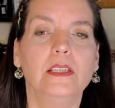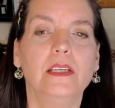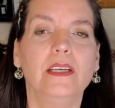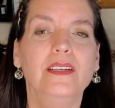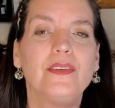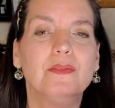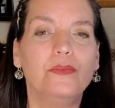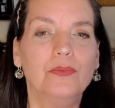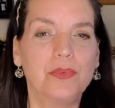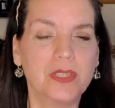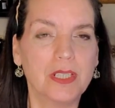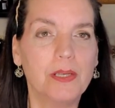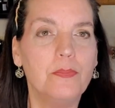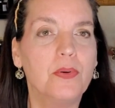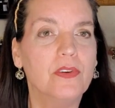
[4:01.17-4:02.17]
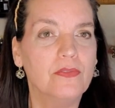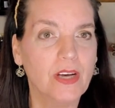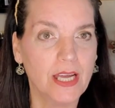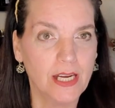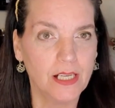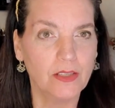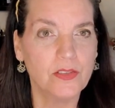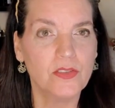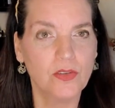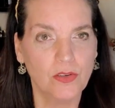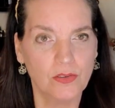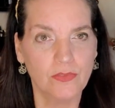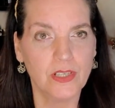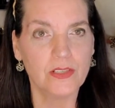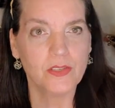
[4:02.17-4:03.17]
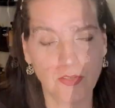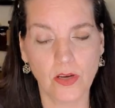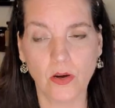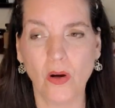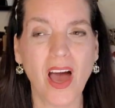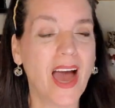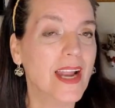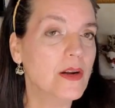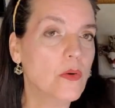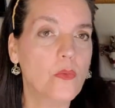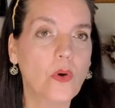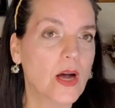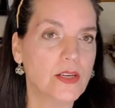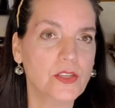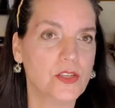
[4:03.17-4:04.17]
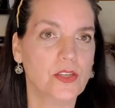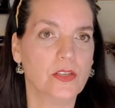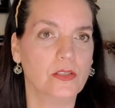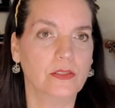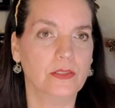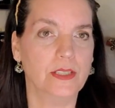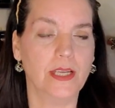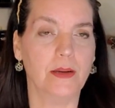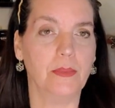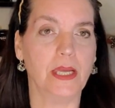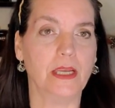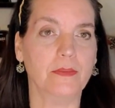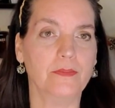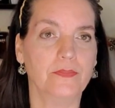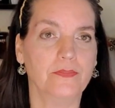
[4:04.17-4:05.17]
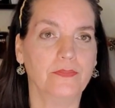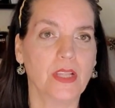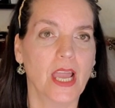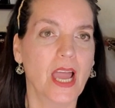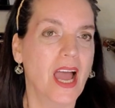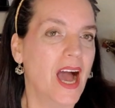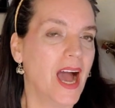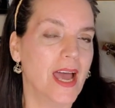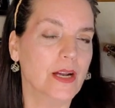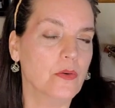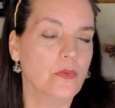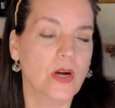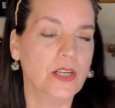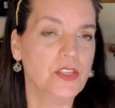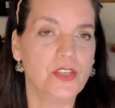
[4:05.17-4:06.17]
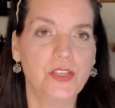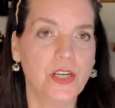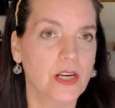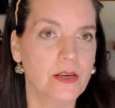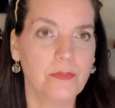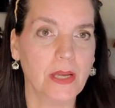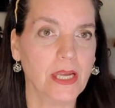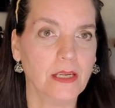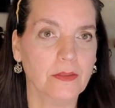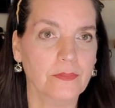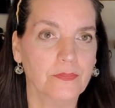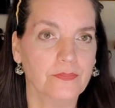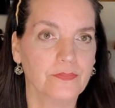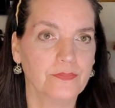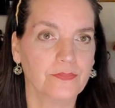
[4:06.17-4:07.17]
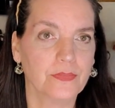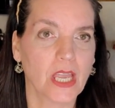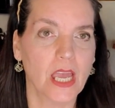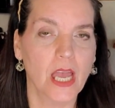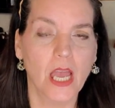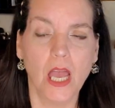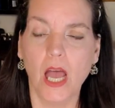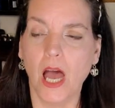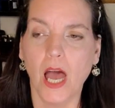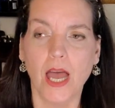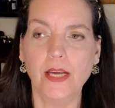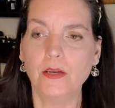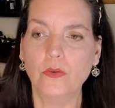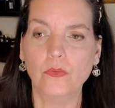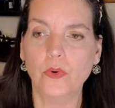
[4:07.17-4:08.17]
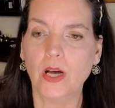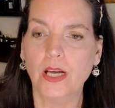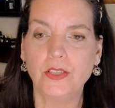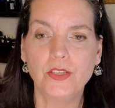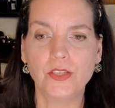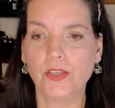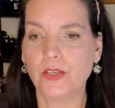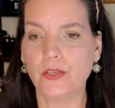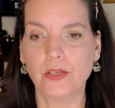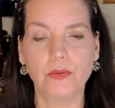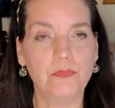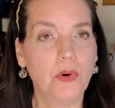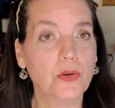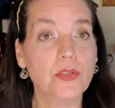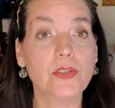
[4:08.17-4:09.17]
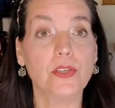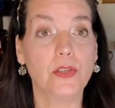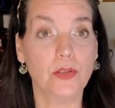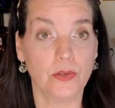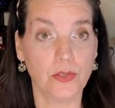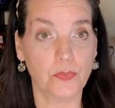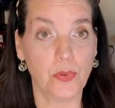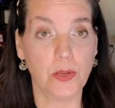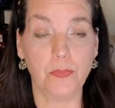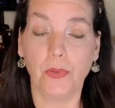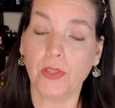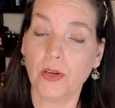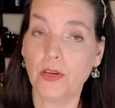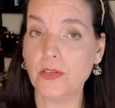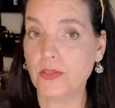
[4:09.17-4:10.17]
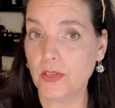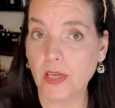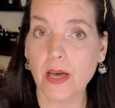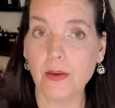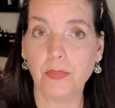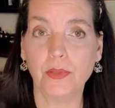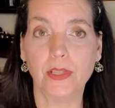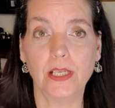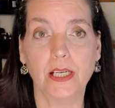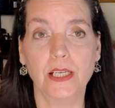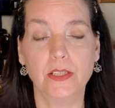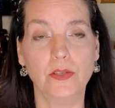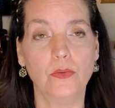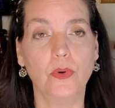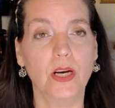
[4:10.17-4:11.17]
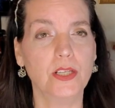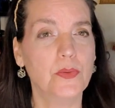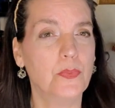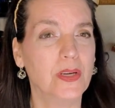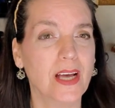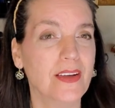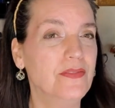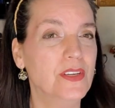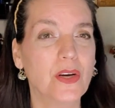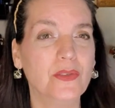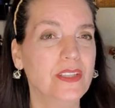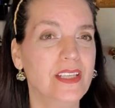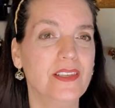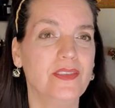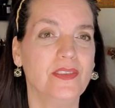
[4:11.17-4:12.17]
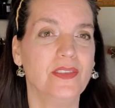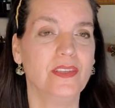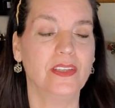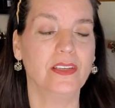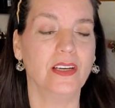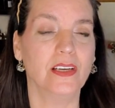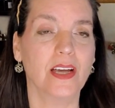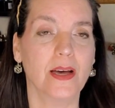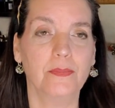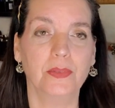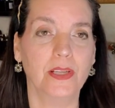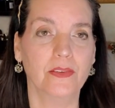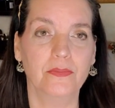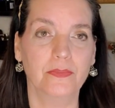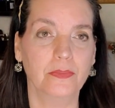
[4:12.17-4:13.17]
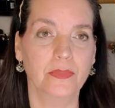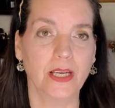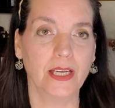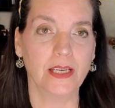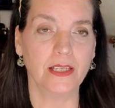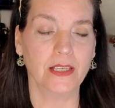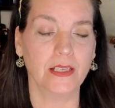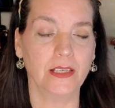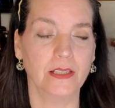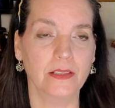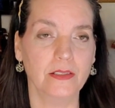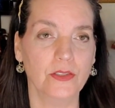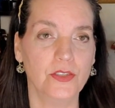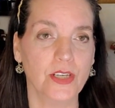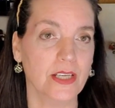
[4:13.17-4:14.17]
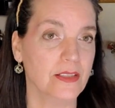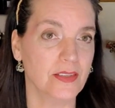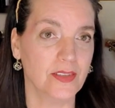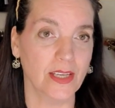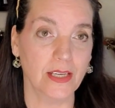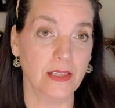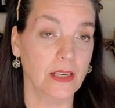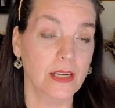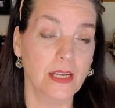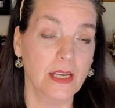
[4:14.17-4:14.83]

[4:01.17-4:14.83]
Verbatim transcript: eh, really providing a service. So I don't watch Demi. I don't watch Jeremy. I don't watch most of those people. There is a couple that I do watch, but I've known these, a couple of them, like uh, Jensen,